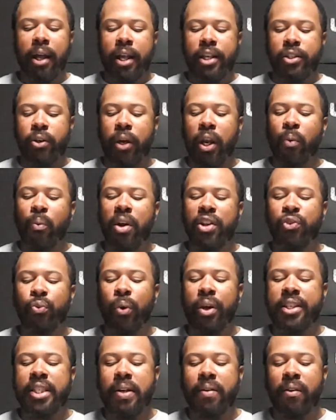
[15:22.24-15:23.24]
So they win
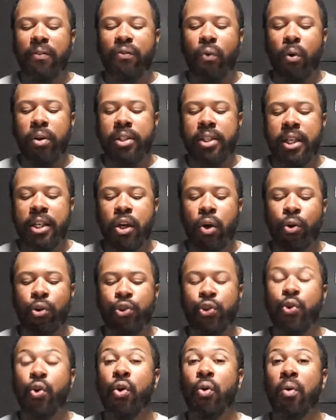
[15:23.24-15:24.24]
27-14, go to
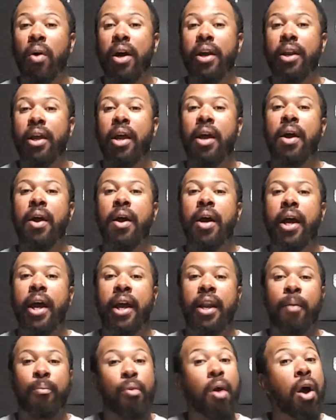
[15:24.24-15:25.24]
2-1,
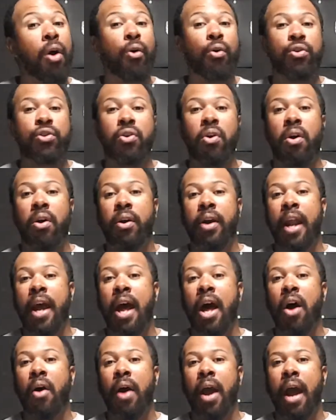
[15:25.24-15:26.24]
and the Broncos are
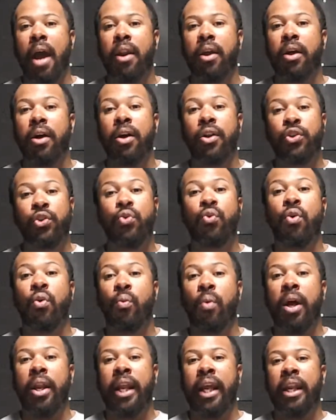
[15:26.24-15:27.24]
now at
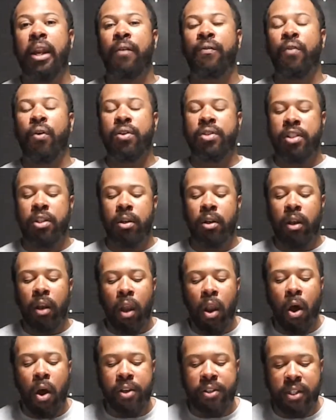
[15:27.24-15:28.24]
2-1 to get their first
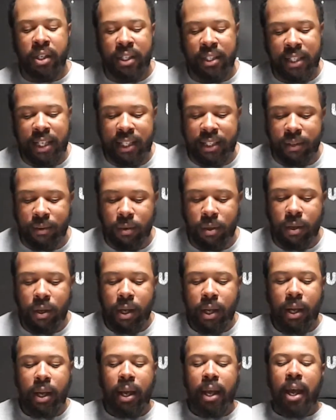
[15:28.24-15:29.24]
loss of the season.
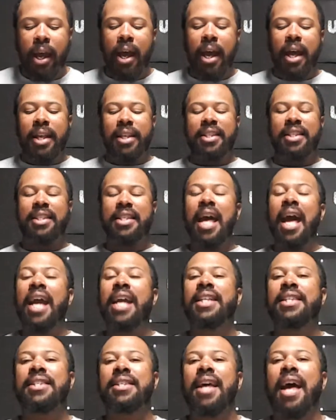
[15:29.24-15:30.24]

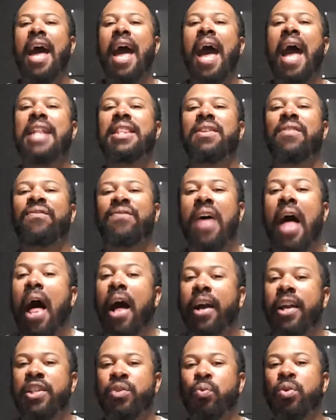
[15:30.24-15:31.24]
Saints at the
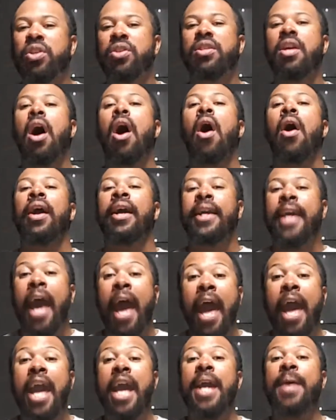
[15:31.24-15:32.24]
Falcons, which is our
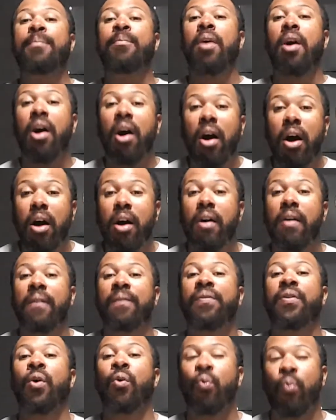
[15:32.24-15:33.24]
game
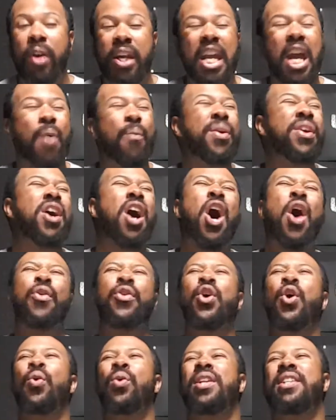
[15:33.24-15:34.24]
of the week. And we all
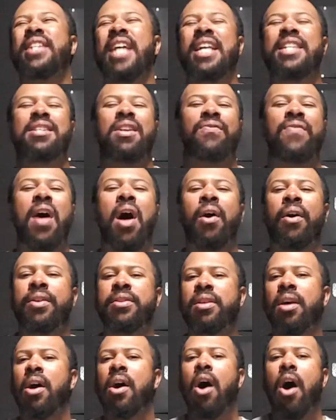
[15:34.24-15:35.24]
know the Saints and the
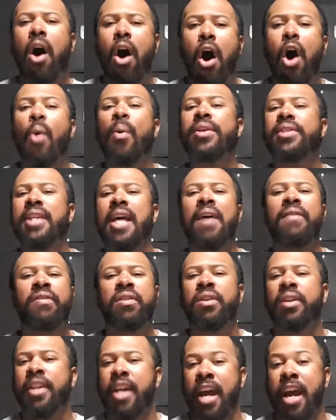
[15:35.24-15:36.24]
Falcons always have
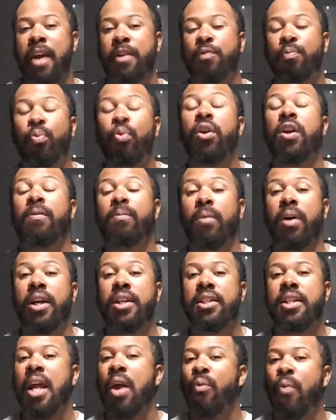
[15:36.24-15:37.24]
good games, pretty
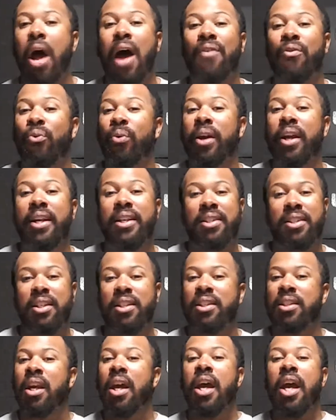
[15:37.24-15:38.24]
much. That rivalry is
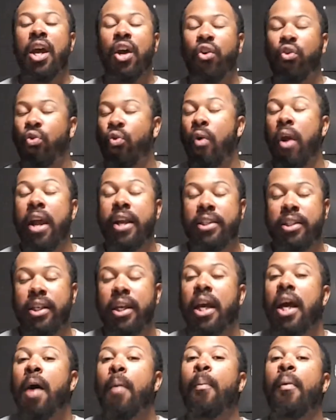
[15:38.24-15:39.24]
just crazy.
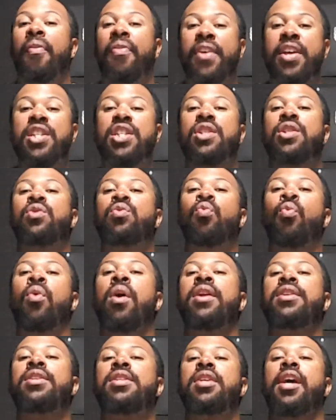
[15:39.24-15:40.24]
But this
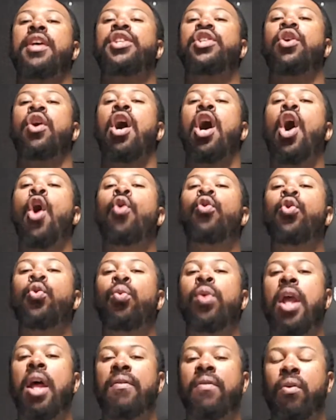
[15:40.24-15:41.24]
one took it to a whole new
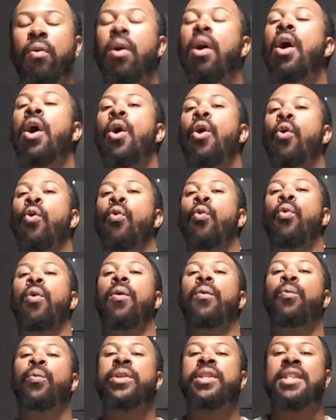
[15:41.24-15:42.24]
level
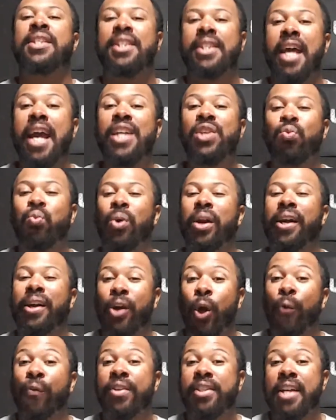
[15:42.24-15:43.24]
with the Saints winning in
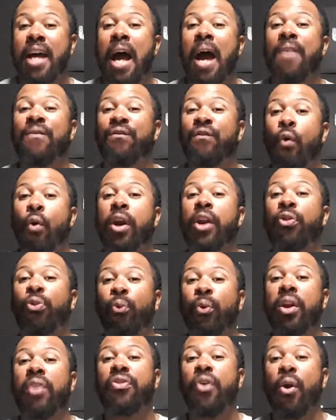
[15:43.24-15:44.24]
overtime
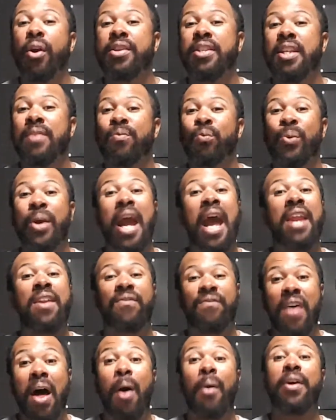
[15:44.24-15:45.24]
43-37. We had the
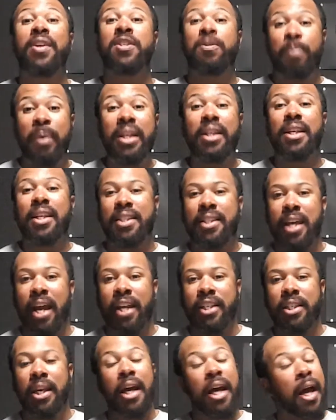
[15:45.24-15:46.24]
Falcons beating the
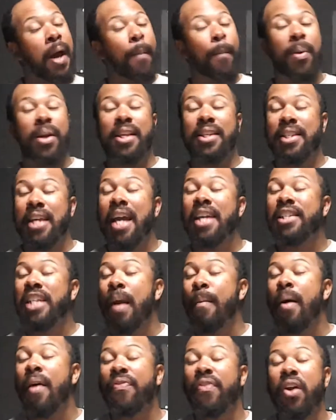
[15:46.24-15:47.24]
Saints, but the Saints
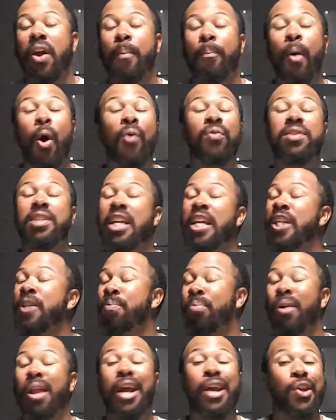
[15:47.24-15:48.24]
came out there. Both teams
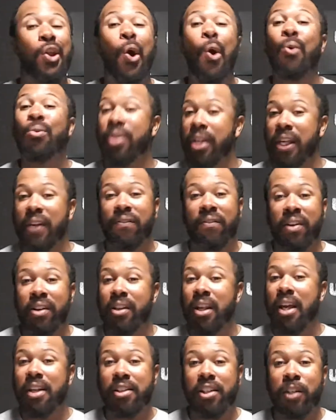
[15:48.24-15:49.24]
played no defense.
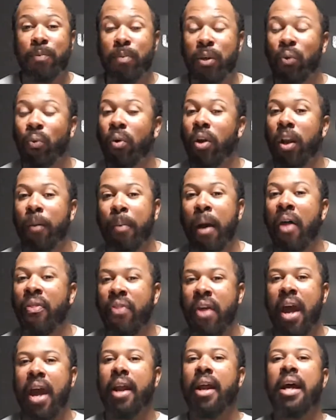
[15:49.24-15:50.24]
Let's just be real about
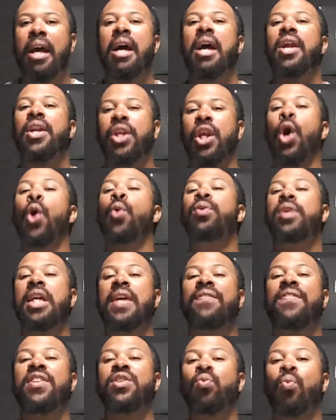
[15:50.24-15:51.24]
that. No
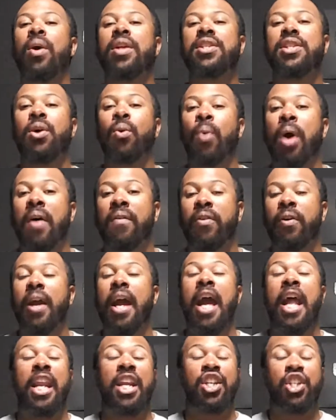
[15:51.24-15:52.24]
defense whatsoever,
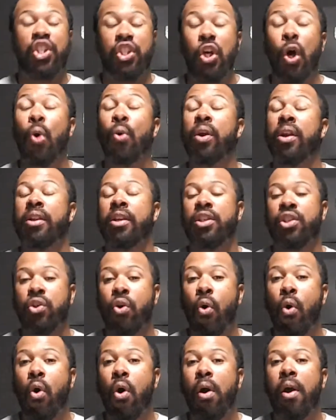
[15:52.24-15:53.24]
and it showed in the
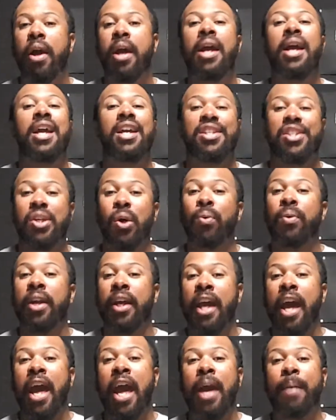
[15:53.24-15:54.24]
score. It showed in the
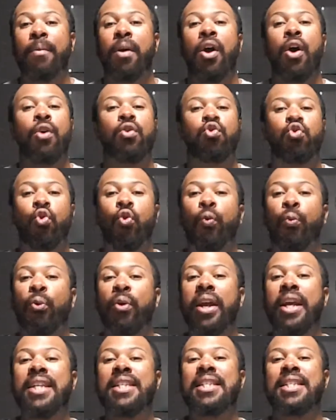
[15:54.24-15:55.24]
game. Drew
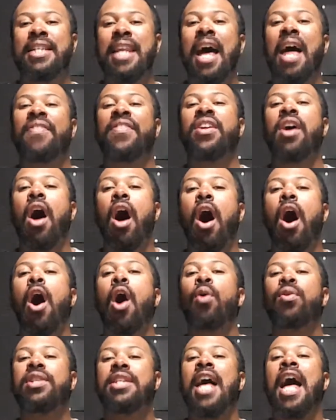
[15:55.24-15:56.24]
Brees is now the
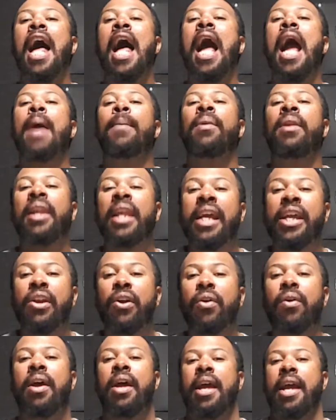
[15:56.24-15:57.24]
all-time
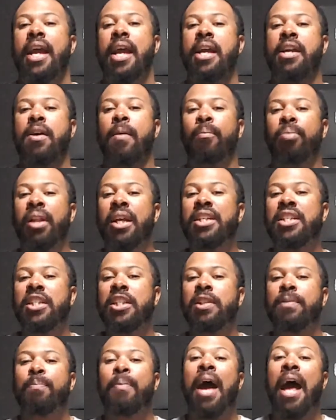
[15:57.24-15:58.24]
leader in
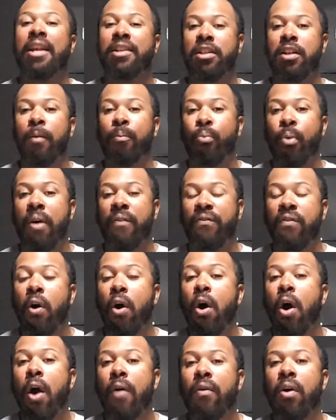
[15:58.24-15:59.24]
completions, passing up Brett
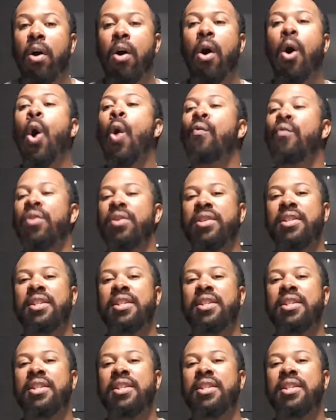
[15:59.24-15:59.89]
Favre over